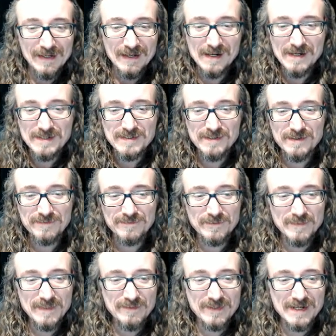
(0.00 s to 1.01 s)
Uh, so for
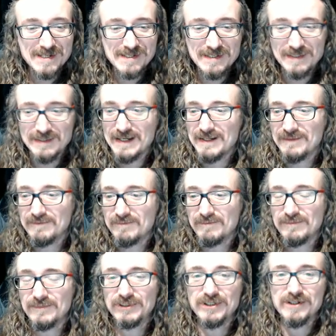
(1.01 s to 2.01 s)
me, when I see that
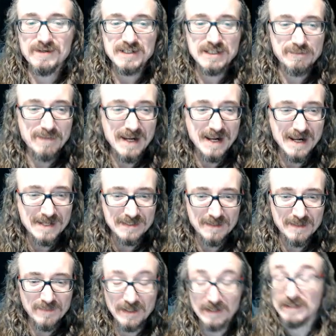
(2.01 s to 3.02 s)
show Expanse,
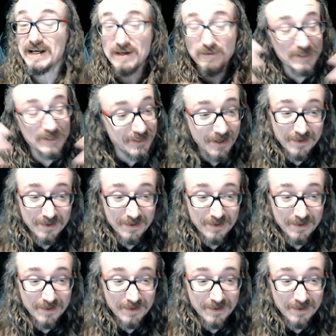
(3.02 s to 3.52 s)
I'm like, yeah, we don't